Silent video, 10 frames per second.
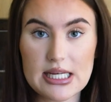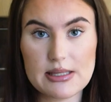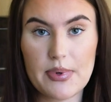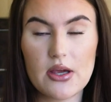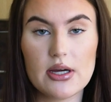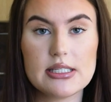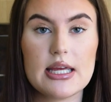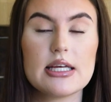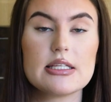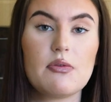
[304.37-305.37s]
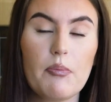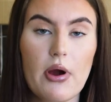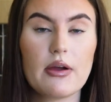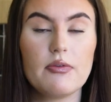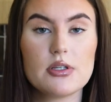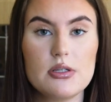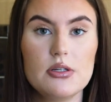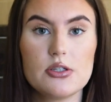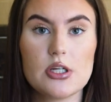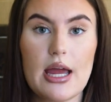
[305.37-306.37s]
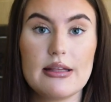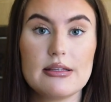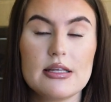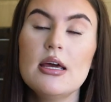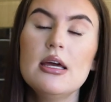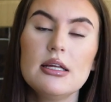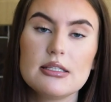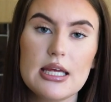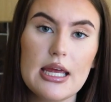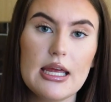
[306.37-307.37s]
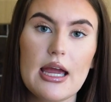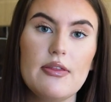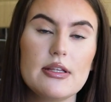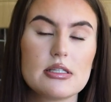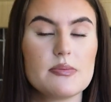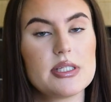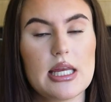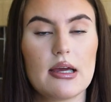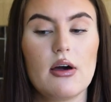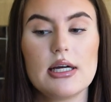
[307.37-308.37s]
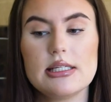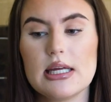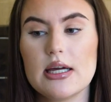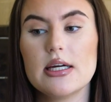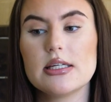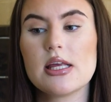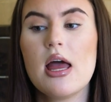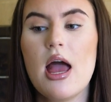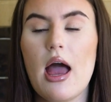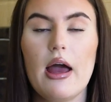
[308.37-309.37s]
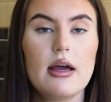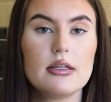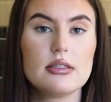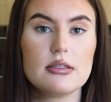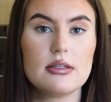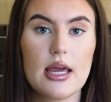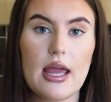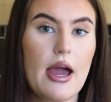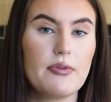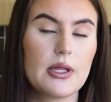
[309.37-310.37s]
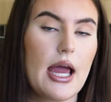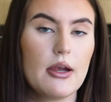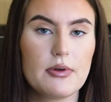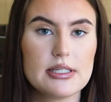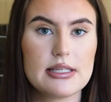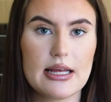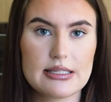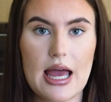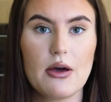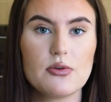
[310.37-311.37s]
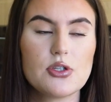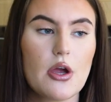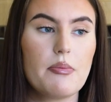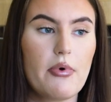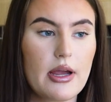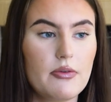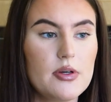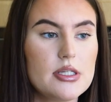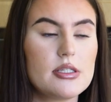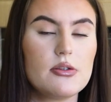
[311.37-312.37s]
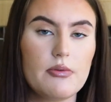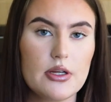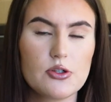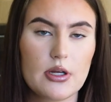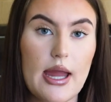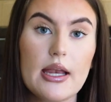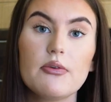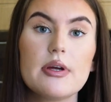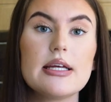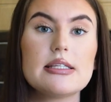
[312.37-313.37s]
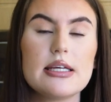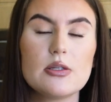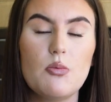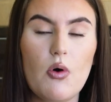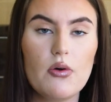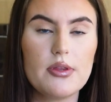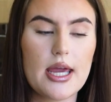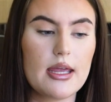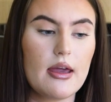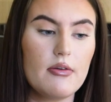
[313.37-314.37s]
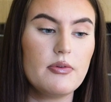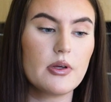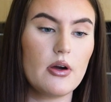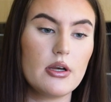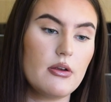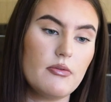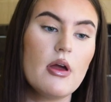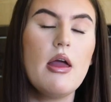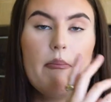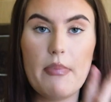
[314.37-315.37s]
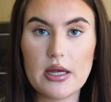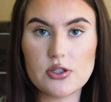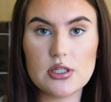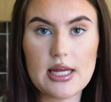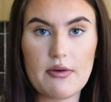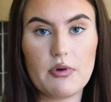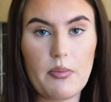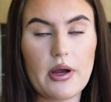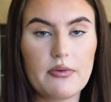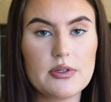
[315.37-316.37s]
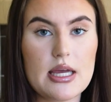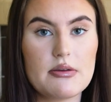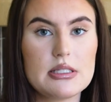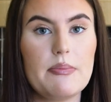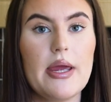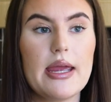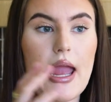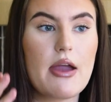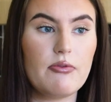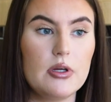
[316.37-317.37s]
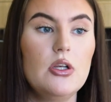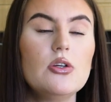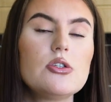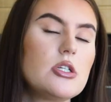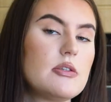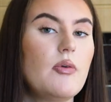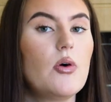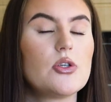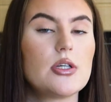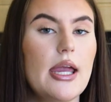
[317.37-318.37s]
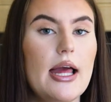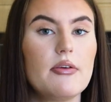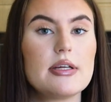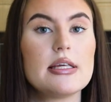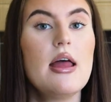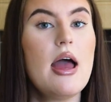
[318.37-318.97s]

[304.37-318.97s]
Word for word: recipe ideas for breakfast, lunch and tea, and then some snack ideas, and they have the calories set out. So breakfast 300 calories is what they have kind of measured every breakfast out to be, every lunch is 400 calories,